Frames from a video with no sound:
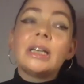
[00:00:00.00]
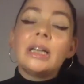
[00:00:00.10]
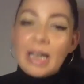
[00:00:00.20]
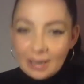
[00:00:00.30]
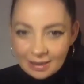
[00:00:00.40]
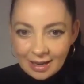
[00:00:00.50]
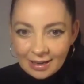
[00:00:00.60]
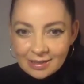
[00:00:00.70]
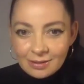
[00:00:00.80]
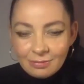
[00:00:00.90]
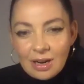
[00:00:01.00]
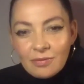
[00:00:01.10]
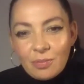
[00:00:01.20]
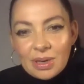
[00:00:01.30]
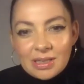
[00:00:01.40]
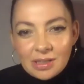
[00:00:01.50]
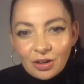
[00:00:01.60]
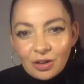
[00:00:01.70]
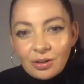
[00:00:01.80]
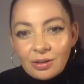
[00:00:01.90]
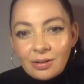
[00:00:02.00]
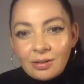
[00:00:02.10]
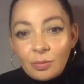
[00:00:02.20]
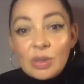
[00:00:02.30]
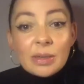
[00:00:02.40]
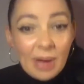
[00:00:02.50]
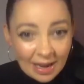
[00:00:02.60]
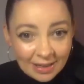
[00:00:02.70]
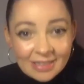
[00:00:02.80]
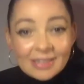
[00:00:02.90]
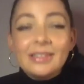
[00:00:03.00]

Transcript: late at night whenever my son was in bed.